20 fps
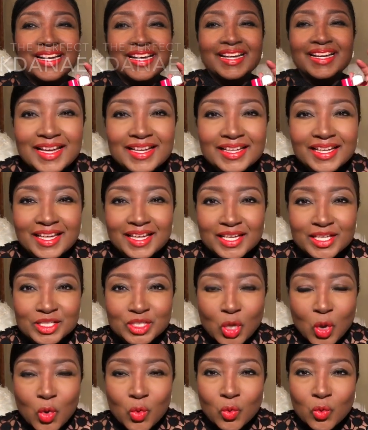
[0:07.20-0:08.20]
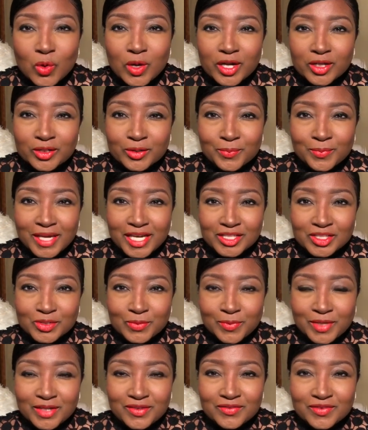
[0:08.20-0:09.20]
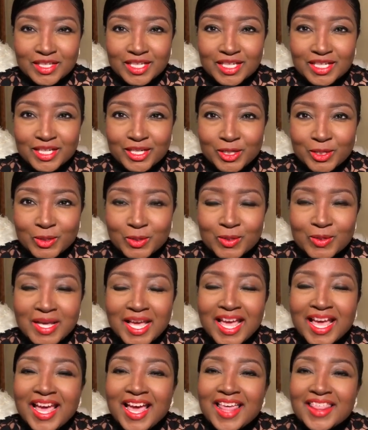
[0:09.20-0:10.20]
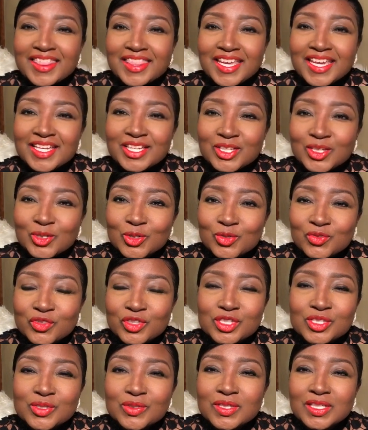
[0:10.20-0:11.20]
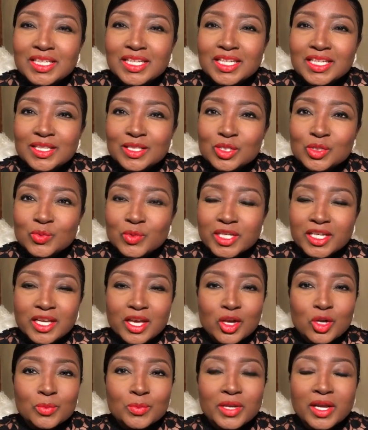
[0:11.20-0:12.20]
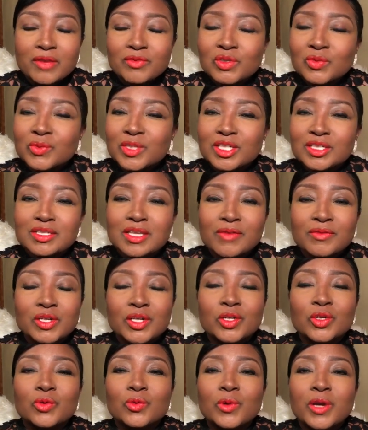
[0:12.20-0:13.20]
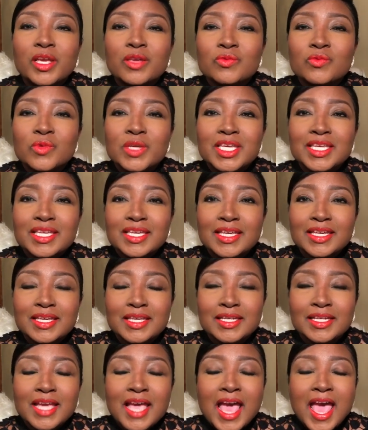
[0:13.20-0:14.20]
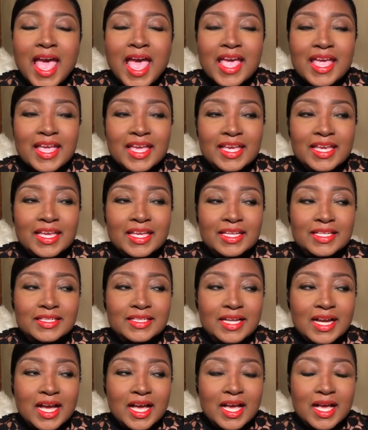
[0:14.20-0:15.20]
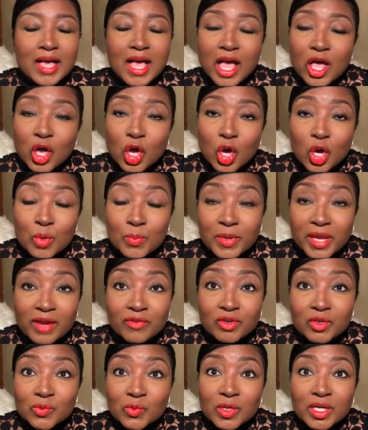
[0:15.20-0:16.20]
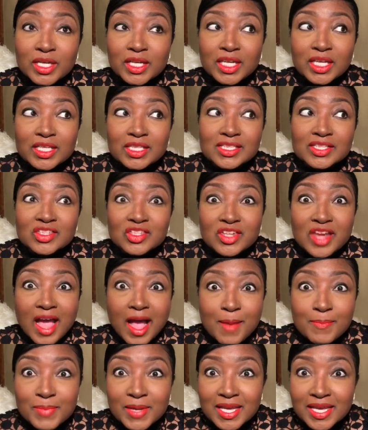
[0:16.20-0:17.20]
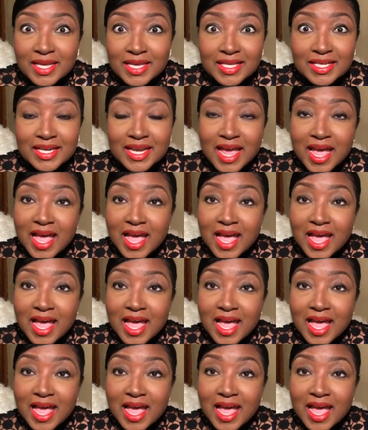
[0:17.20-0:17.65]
Hi guys, welcome back to my video. Thank you for tuning in this week. I hope everyone is having a great weekend, and I hope everyone is shopping